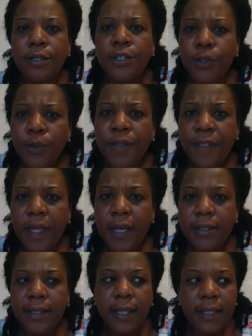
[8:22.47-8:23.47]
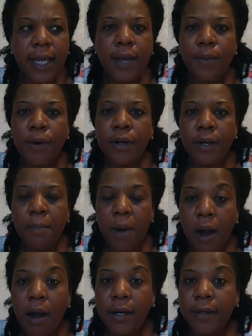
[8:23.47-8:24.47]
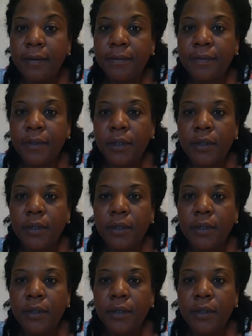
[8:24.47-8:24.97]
do things, that they weren't a part of,